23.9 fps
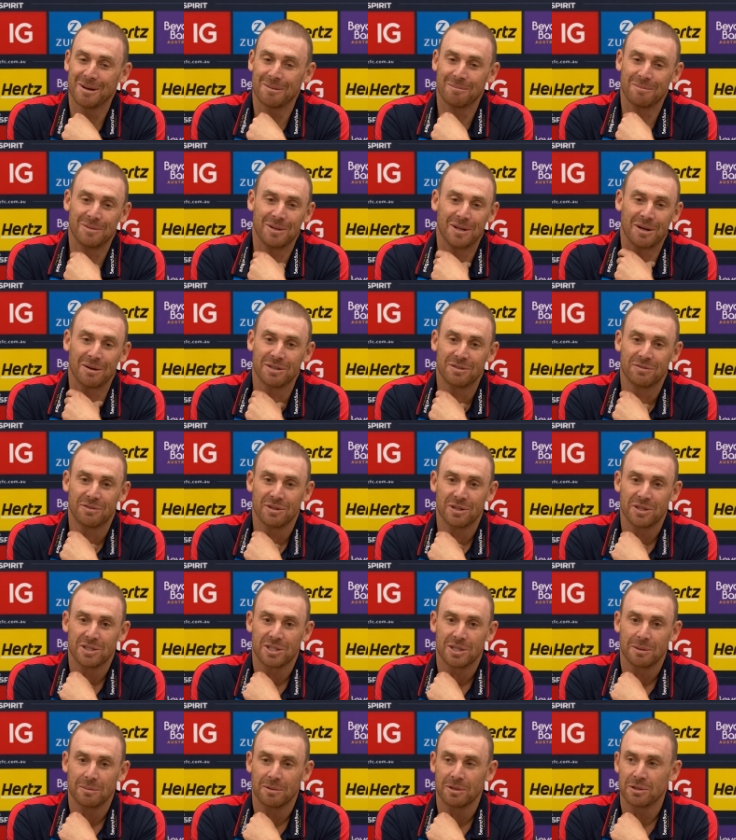You know, he's very
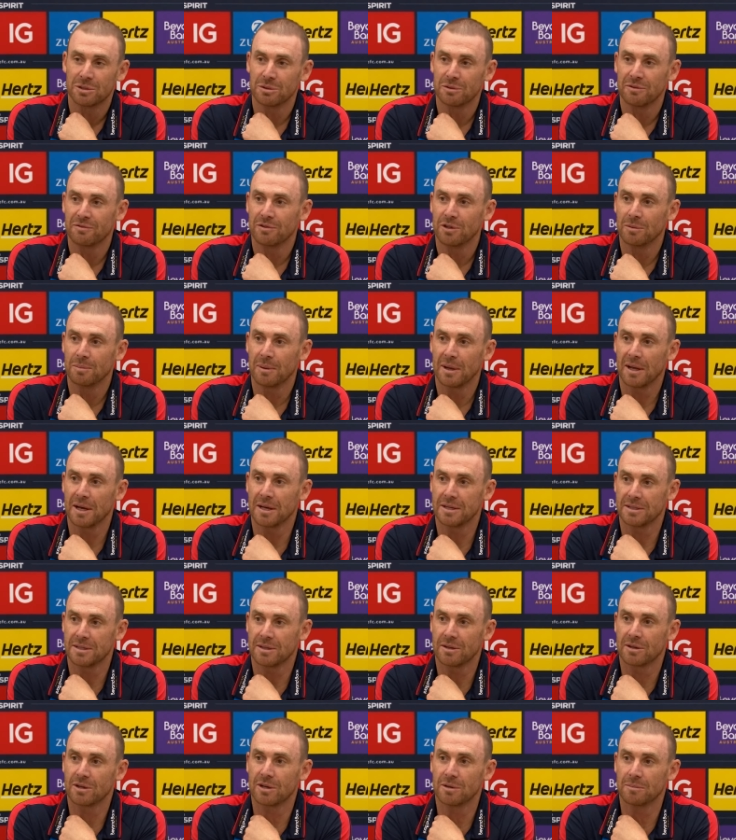similar to a few players
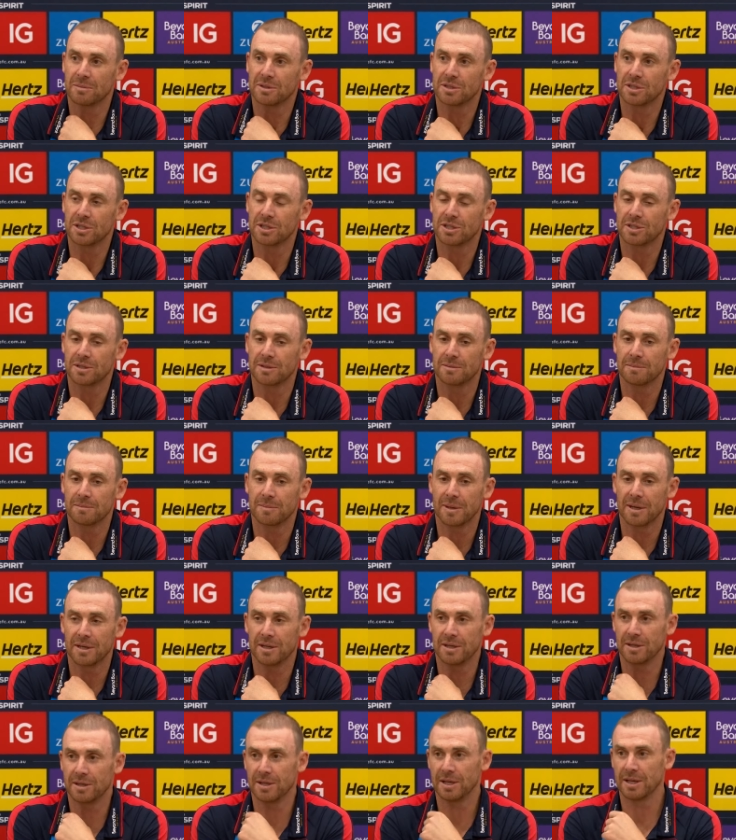in the competition,
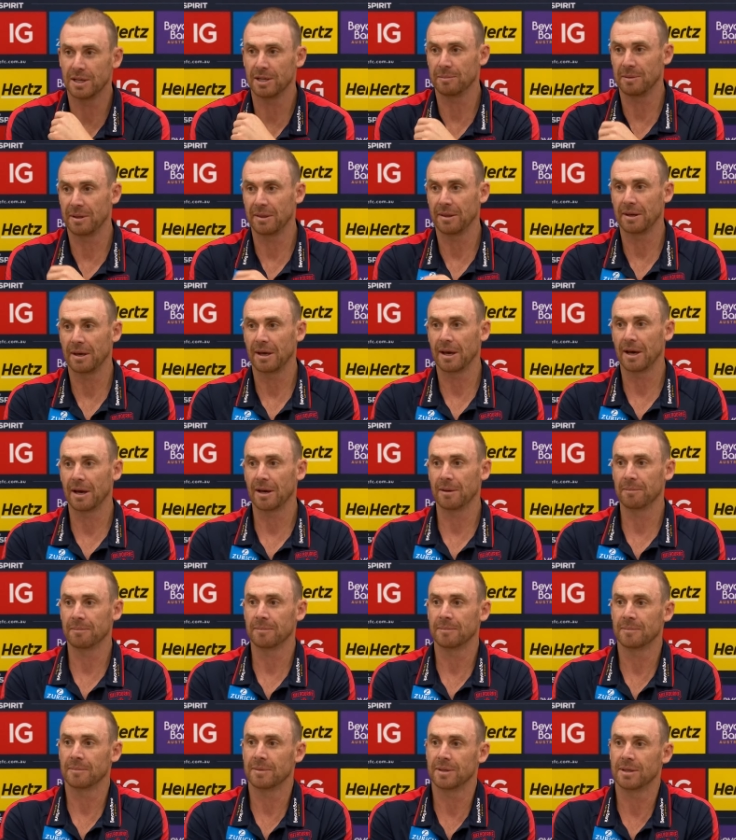but you need him in the
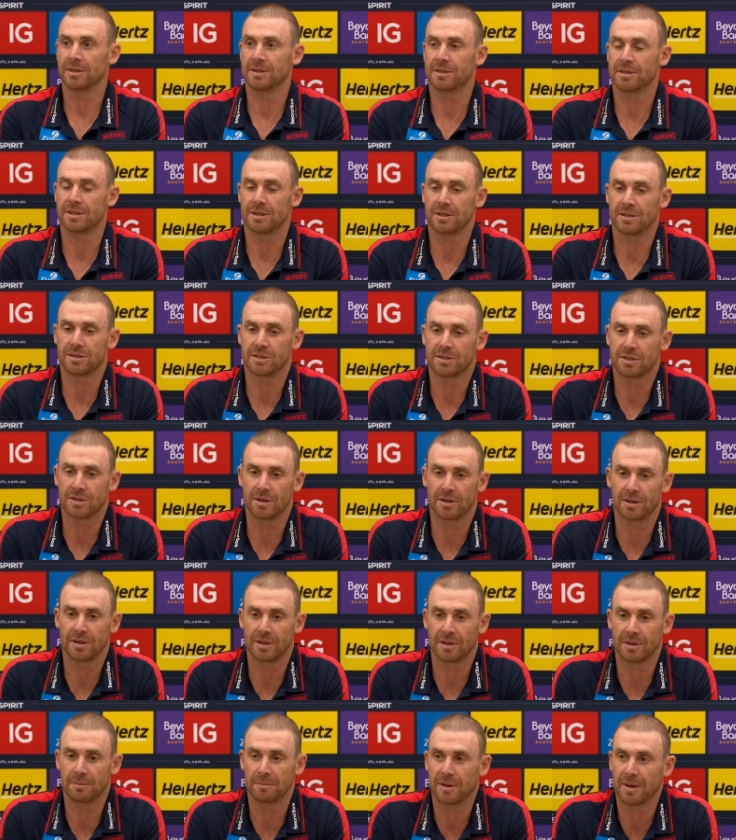game. He's
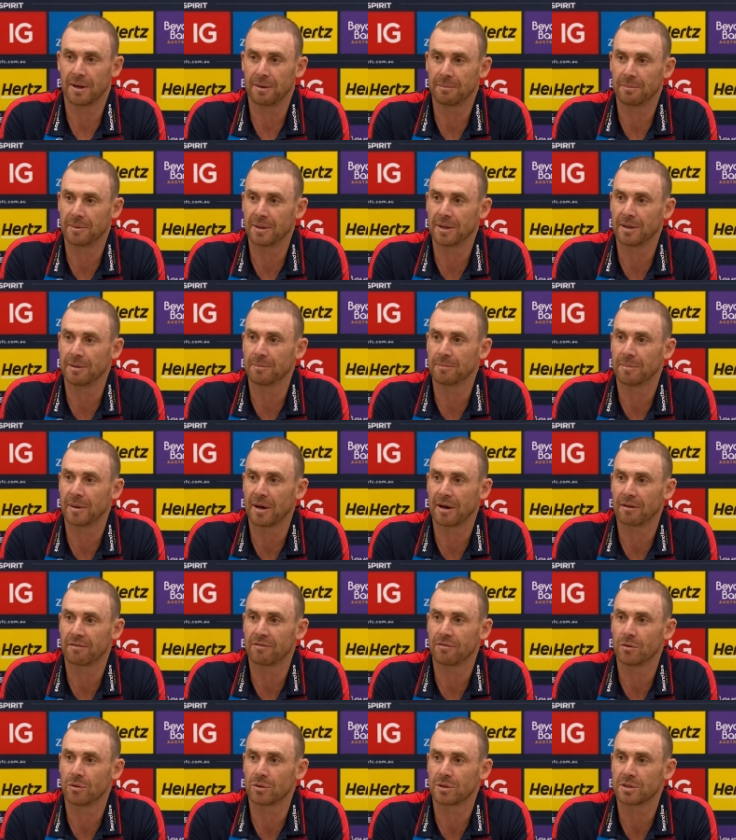certainly a big
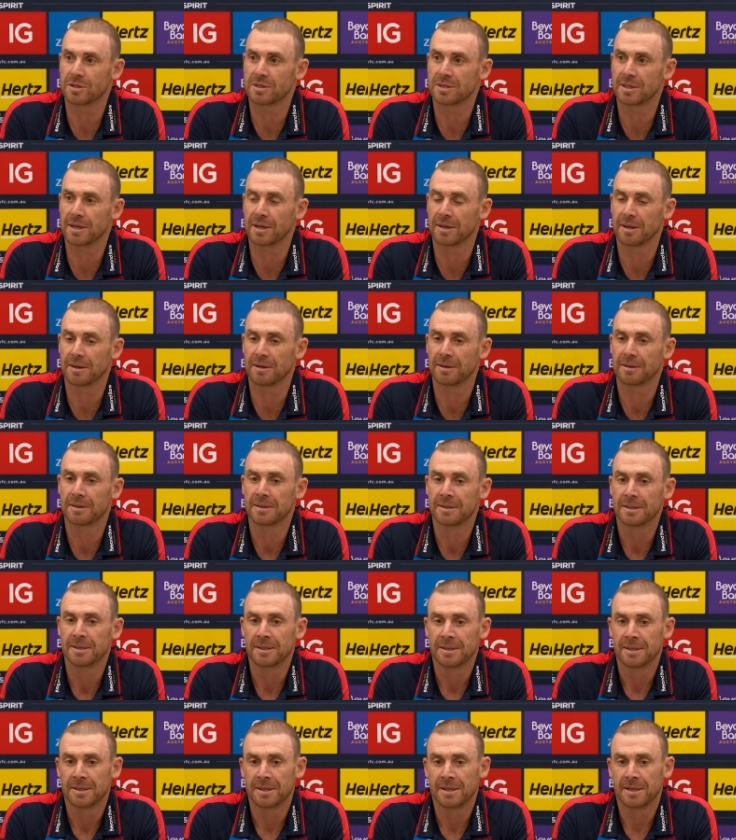impact forward to centre,
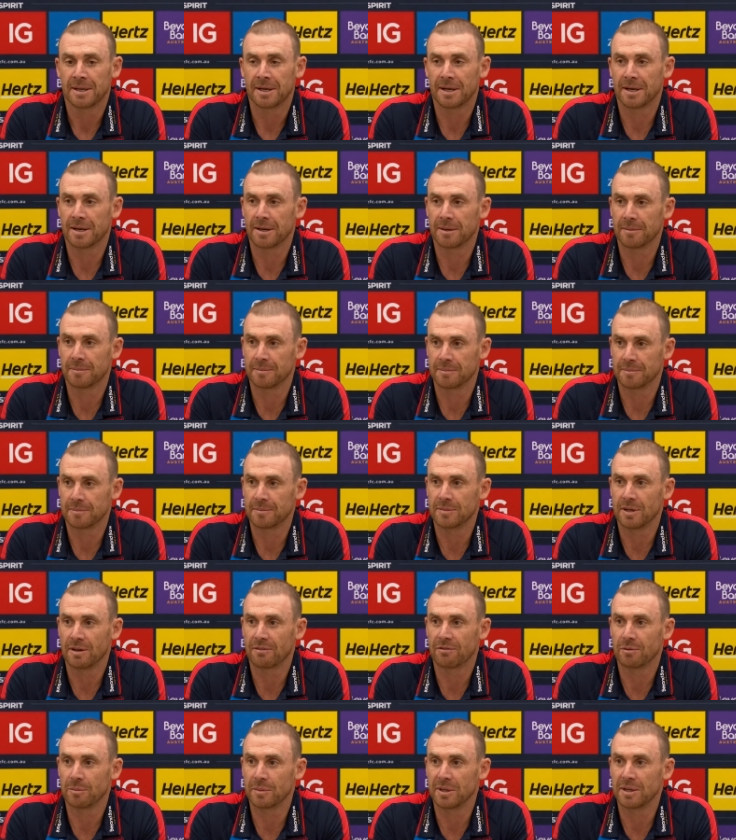you
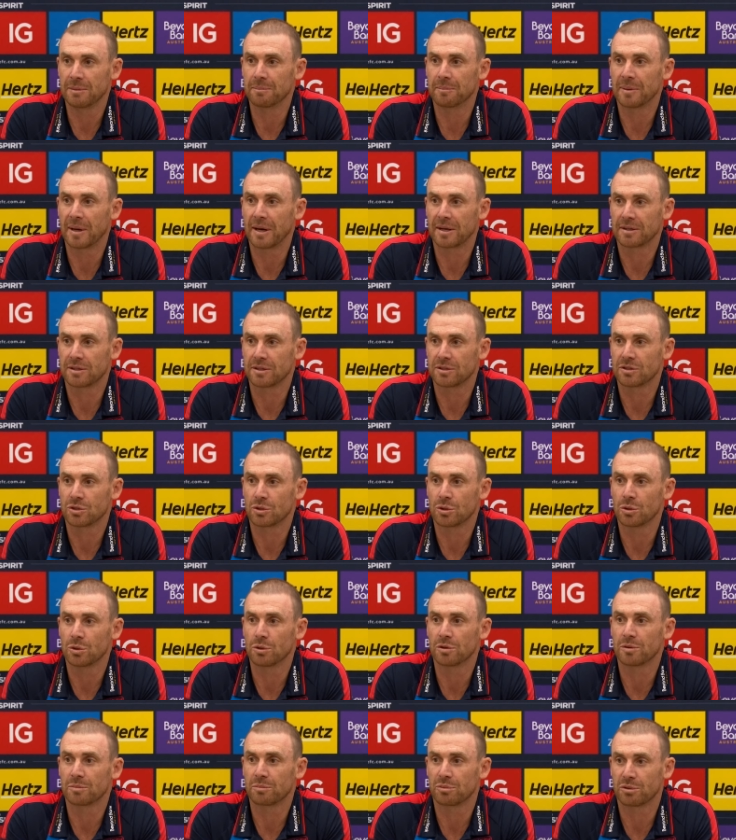know, from an impact and
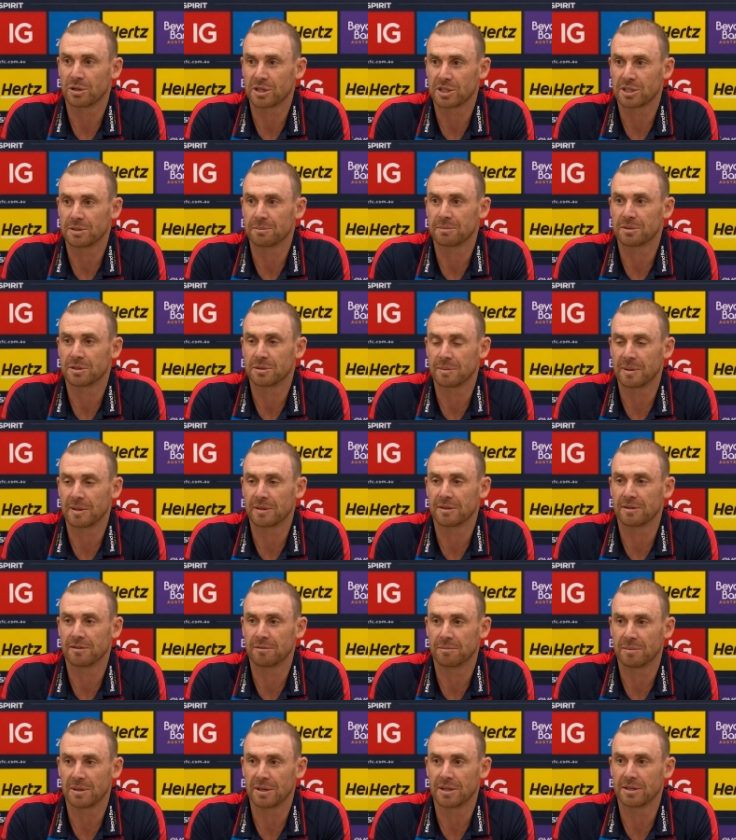score and pressure
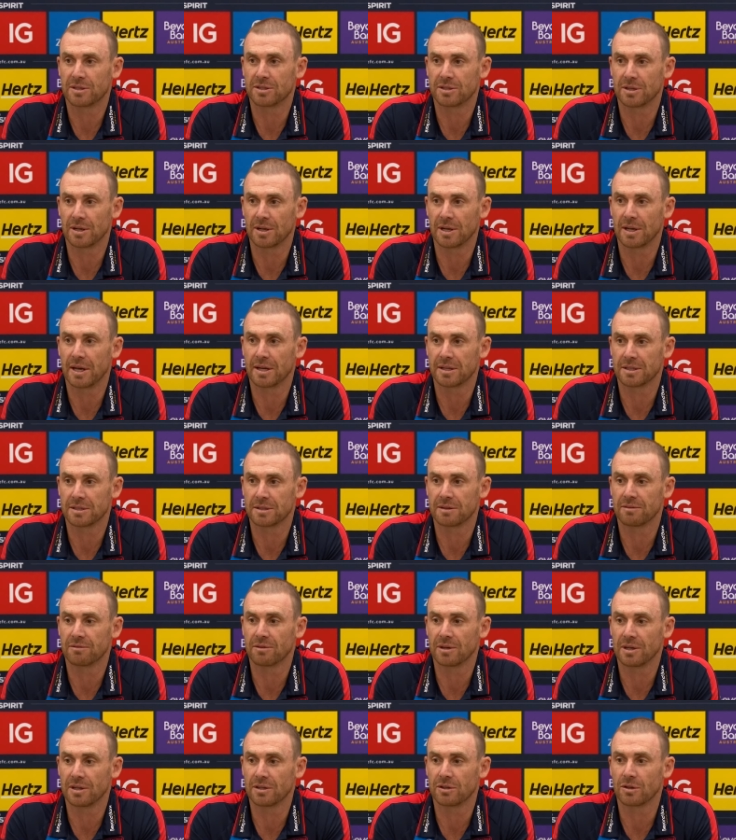perspective, but he certainly has a
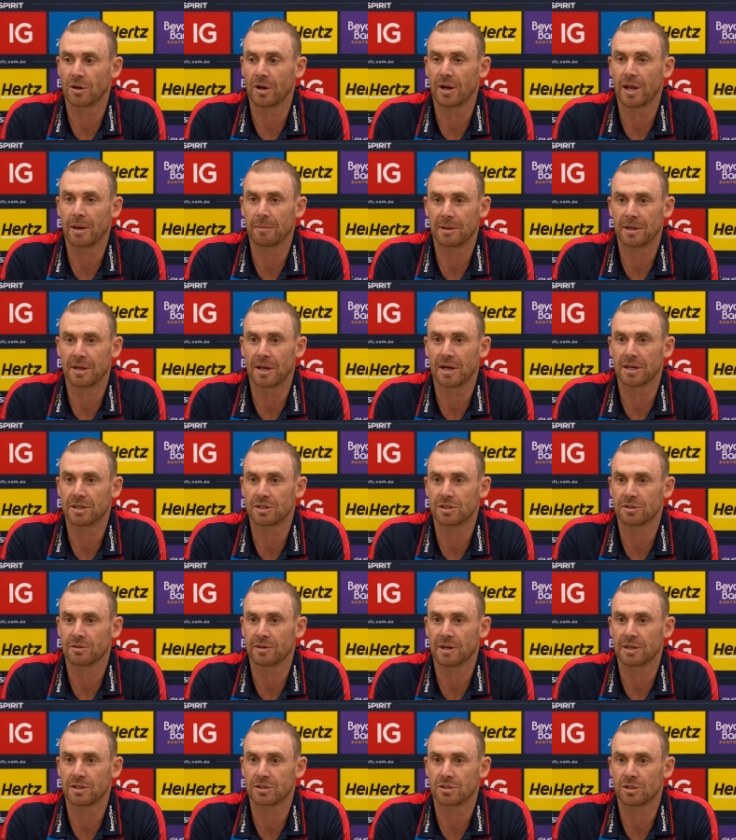really dynamic nature
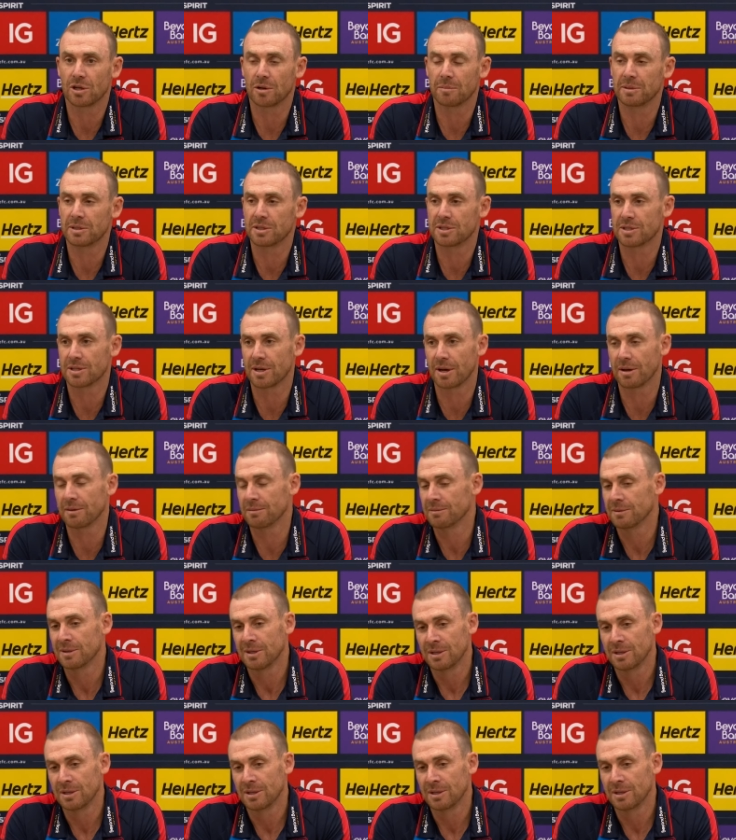around stoppage. So